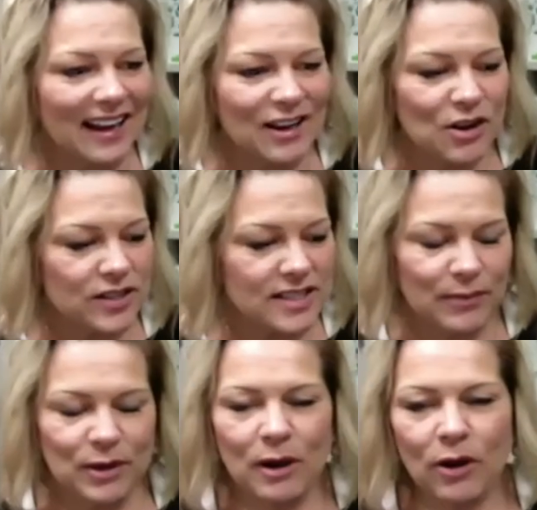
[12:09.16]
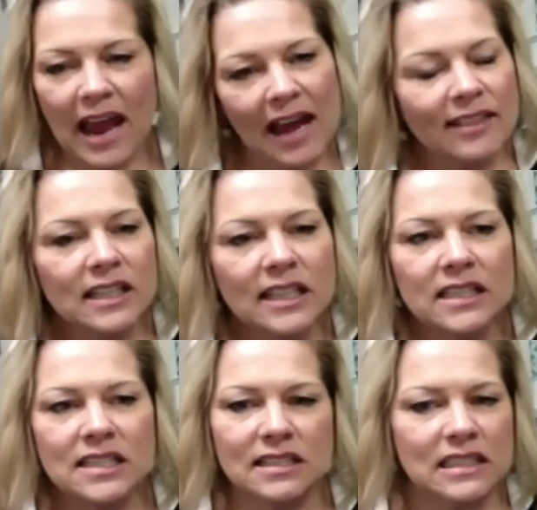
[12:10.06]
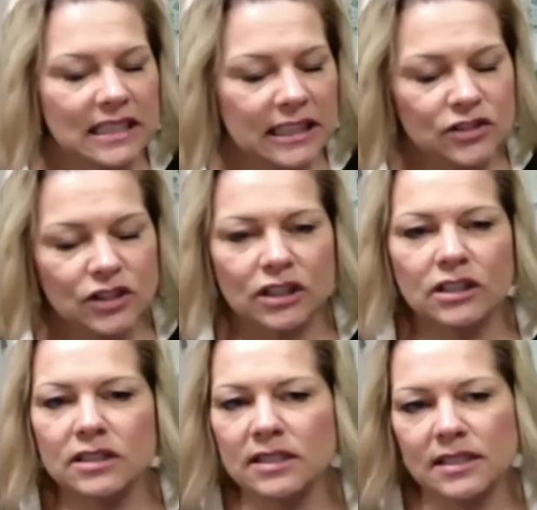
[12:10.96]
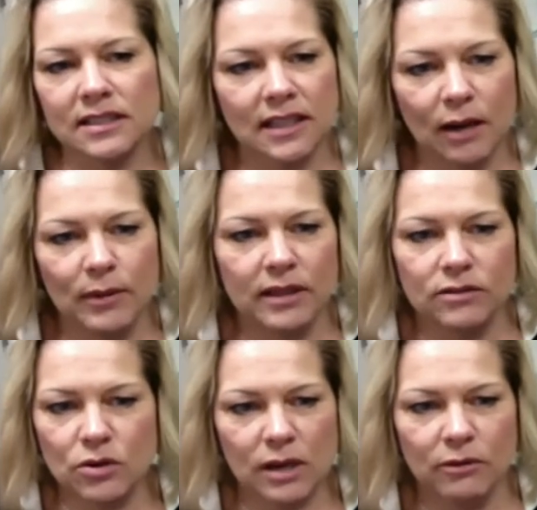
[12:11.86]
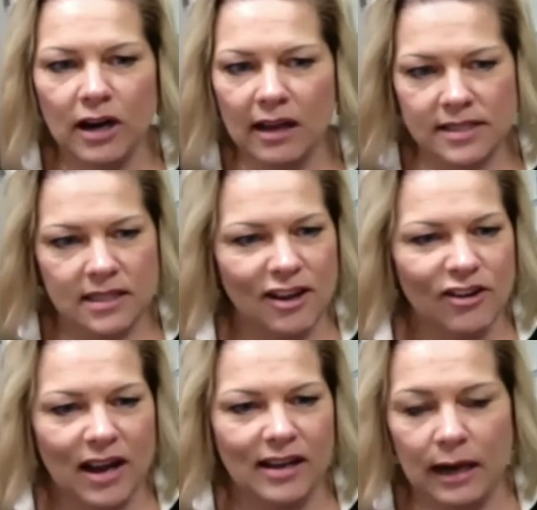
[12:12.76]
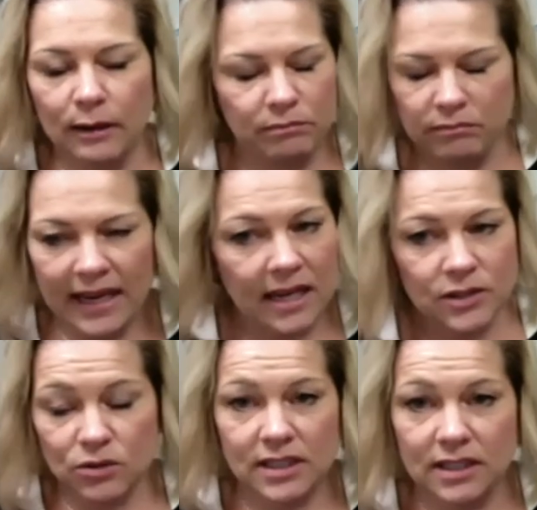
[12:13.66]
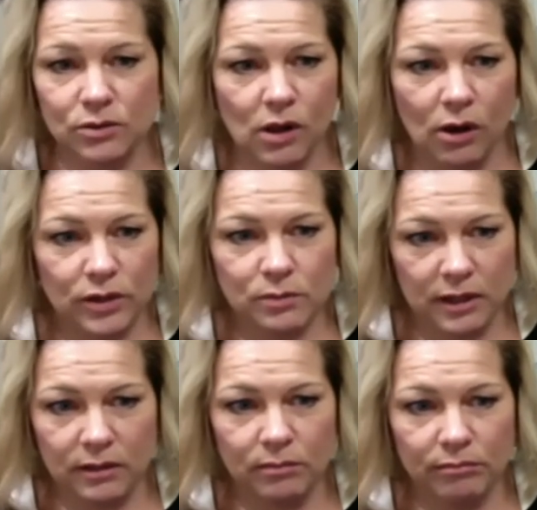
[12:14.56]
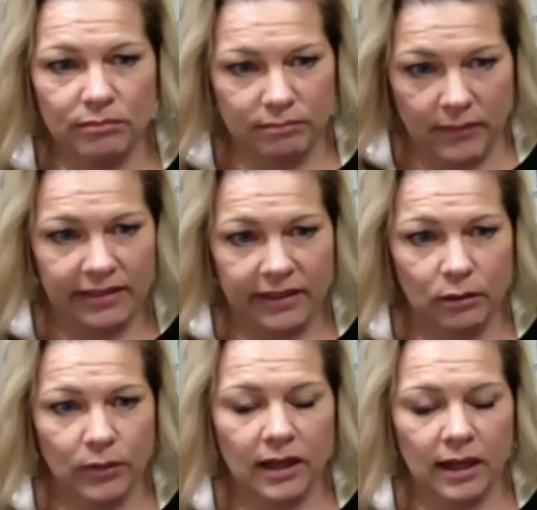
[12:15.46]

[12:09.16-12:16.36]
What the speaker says: don't know. There's something about athletes, dancers. I mean, don't get me wrong. I still love, my high school seniors will always be my thing, but